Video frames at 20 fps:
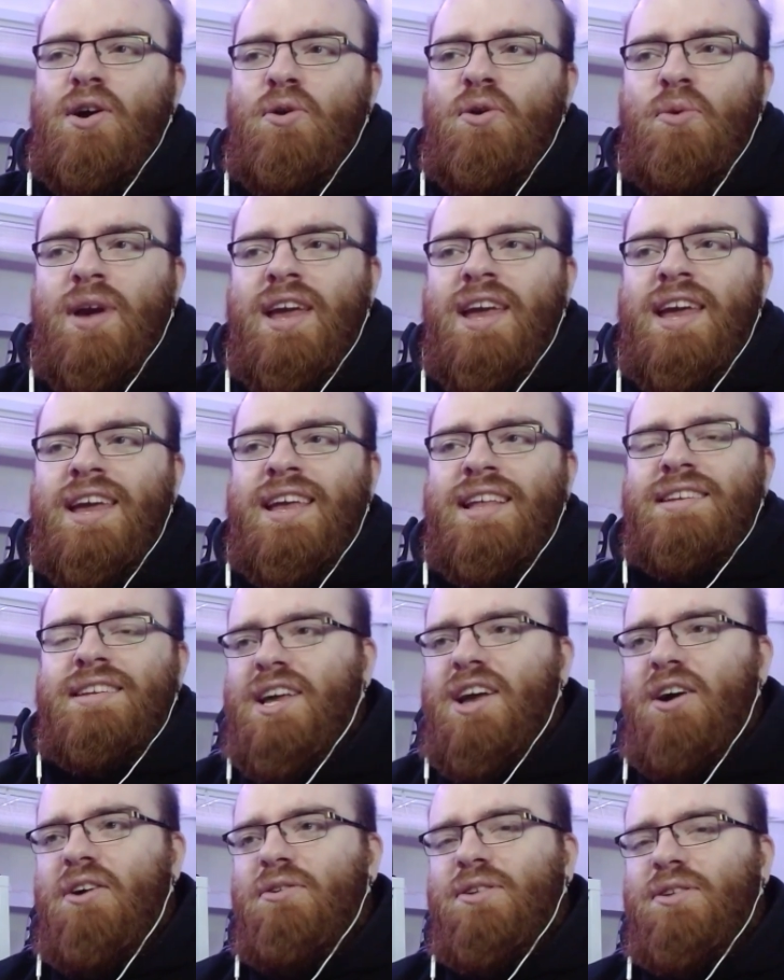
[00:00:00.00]
with
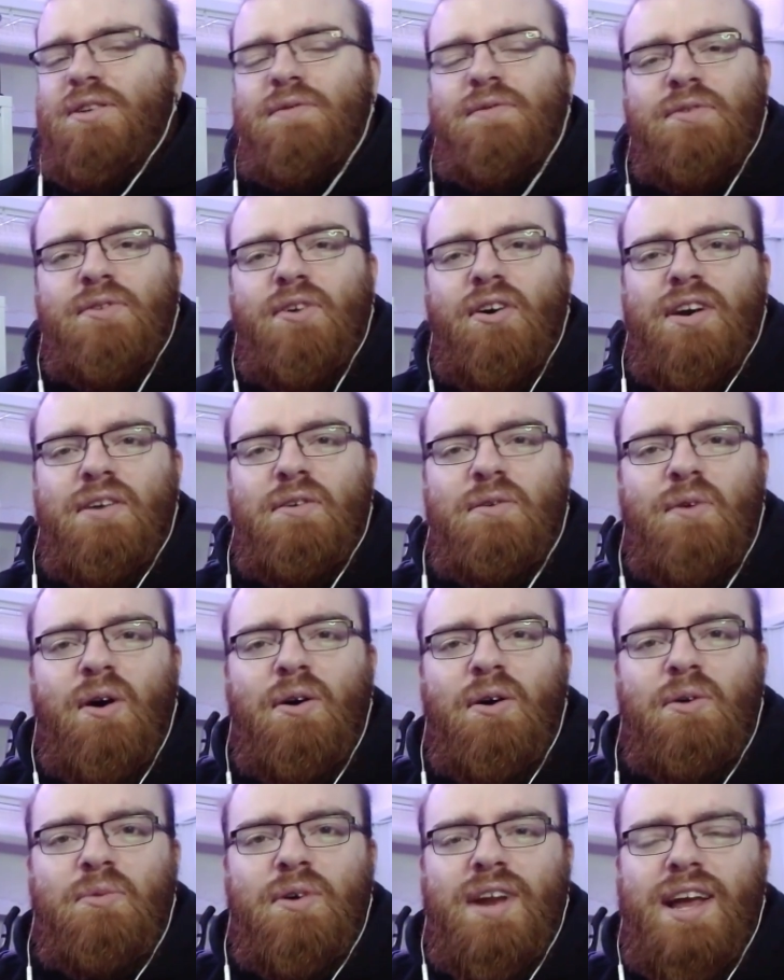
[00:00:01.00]
Goat of Rock and
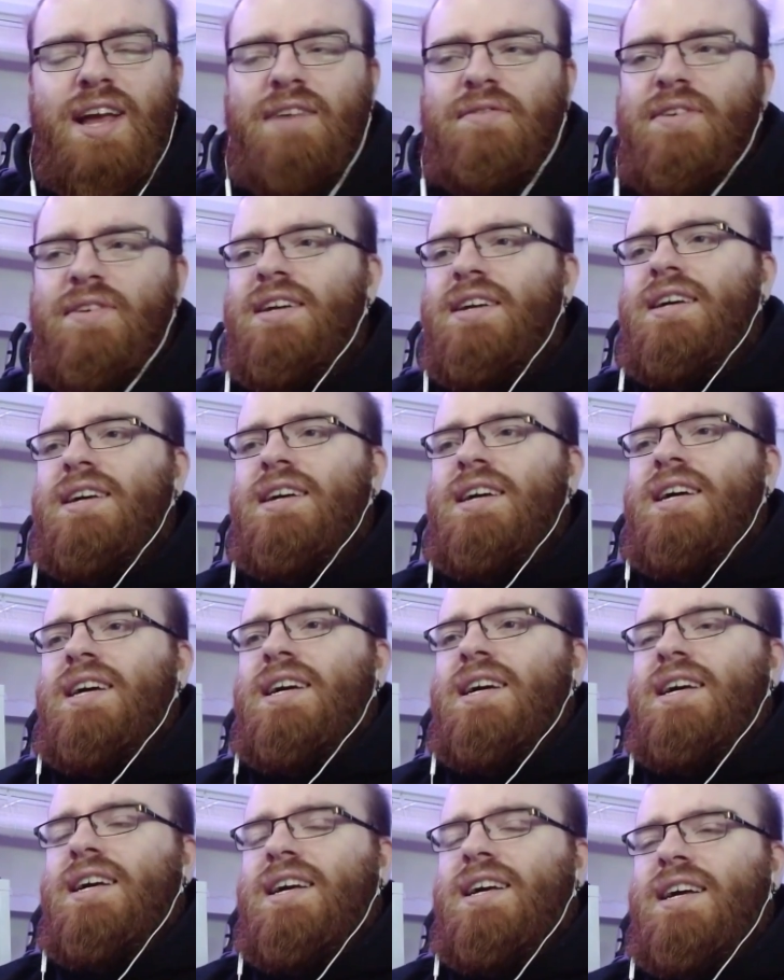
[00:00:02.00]
Roll, whatever,
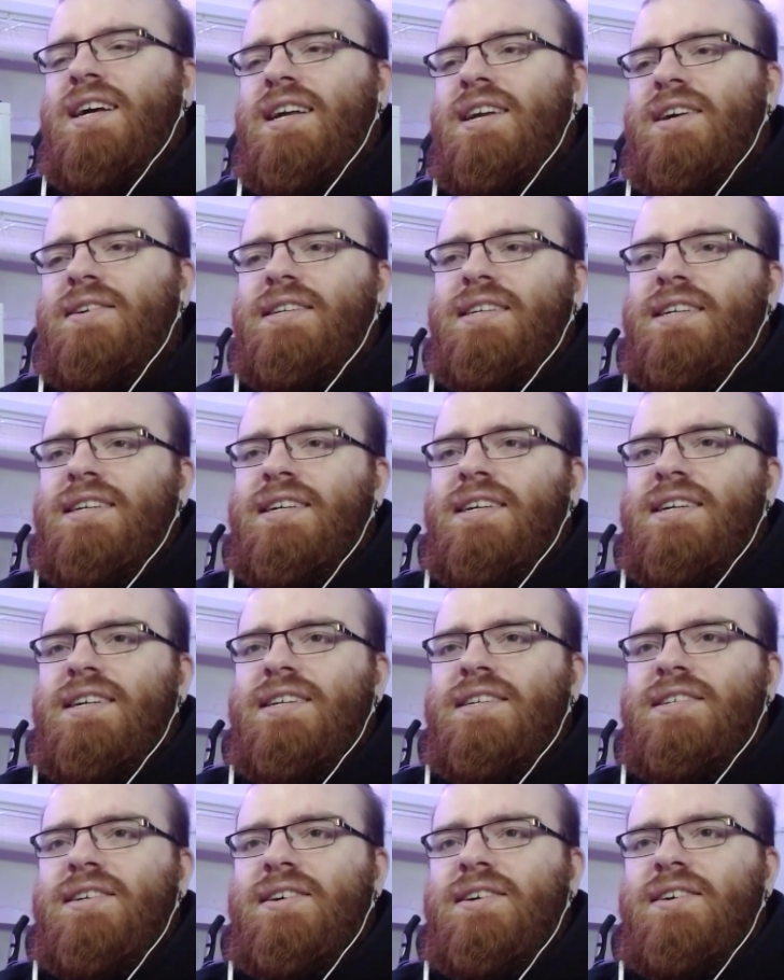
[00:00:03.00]
you know.
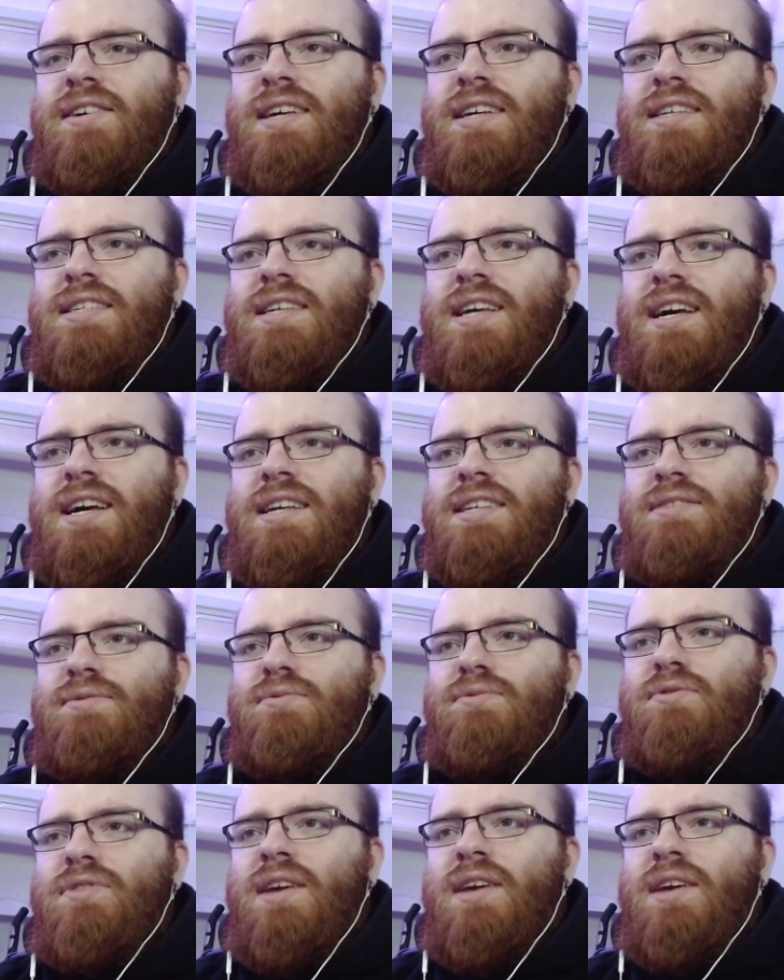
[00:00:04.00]
So yes, guys,
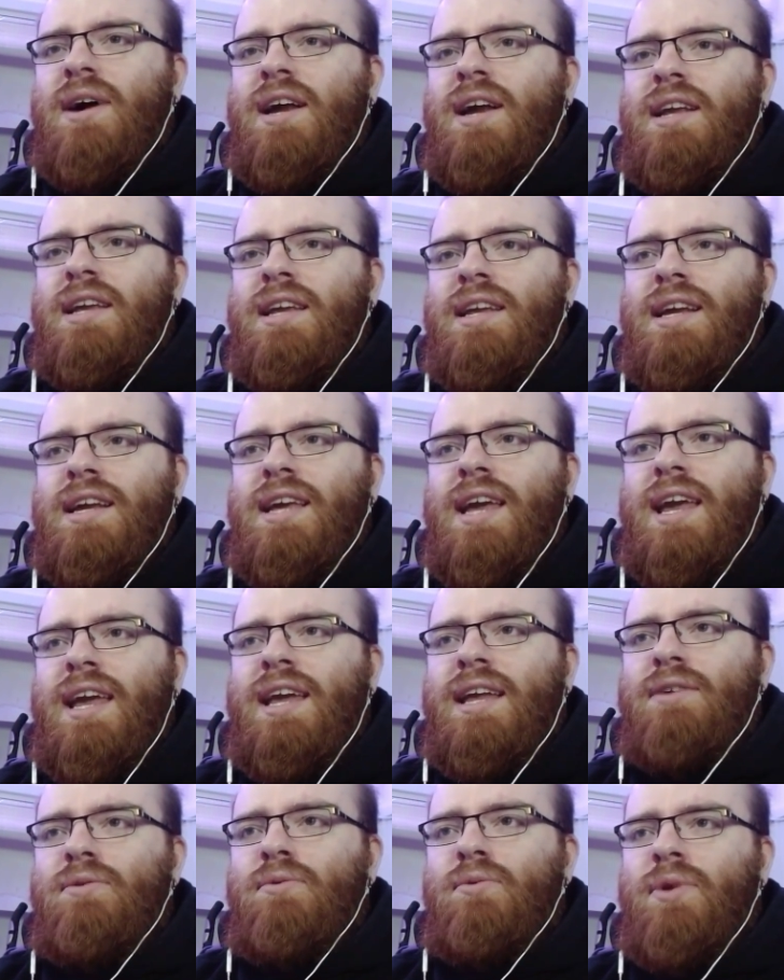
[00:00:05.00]
today we are here
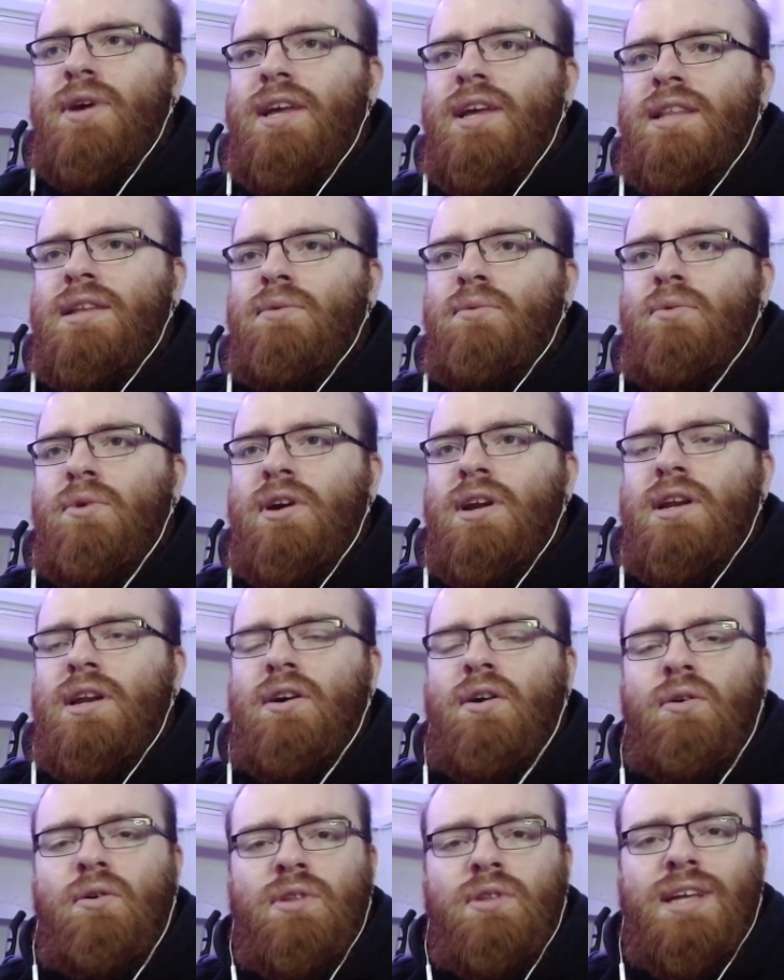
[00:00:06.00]
again with the one and
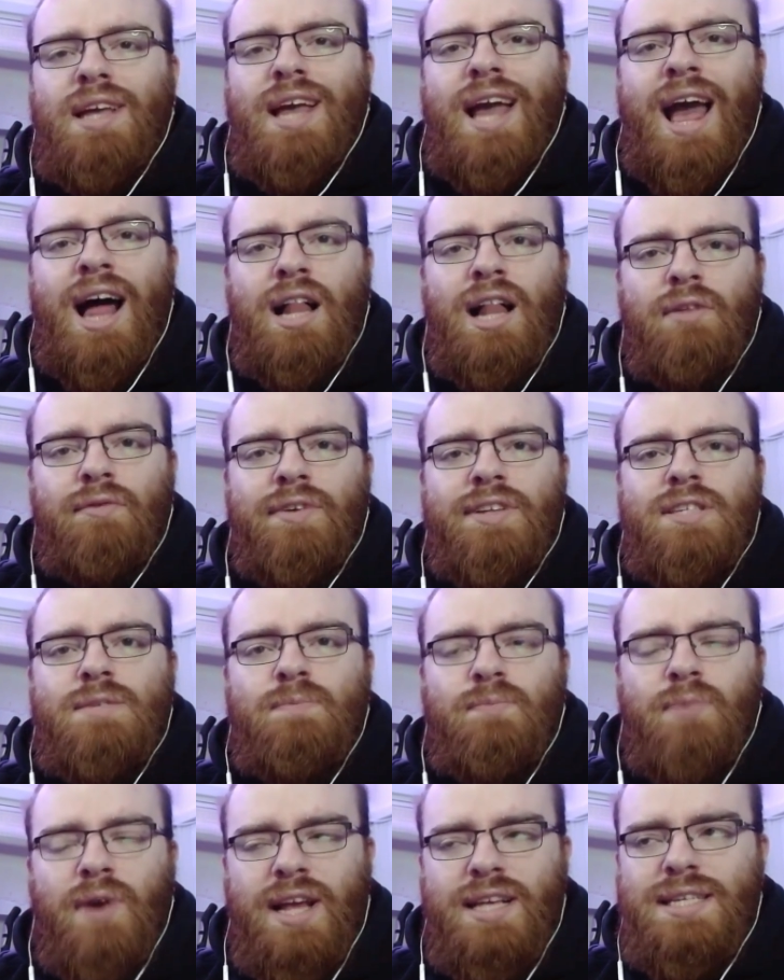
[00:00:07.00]
only
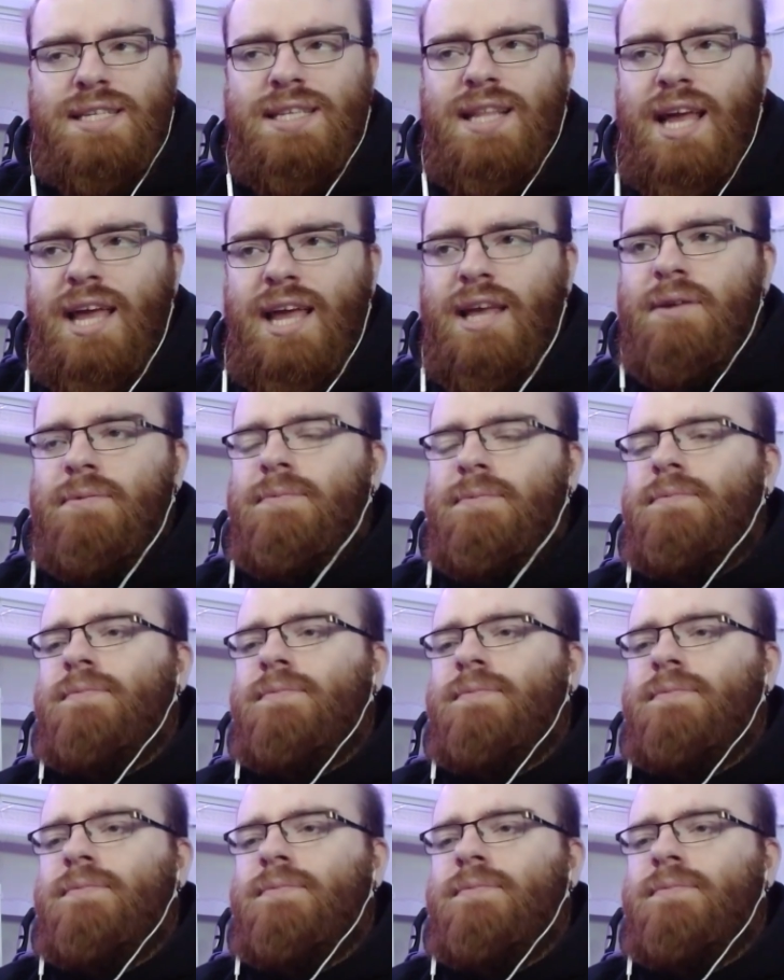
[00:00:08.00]
Elvis Presley.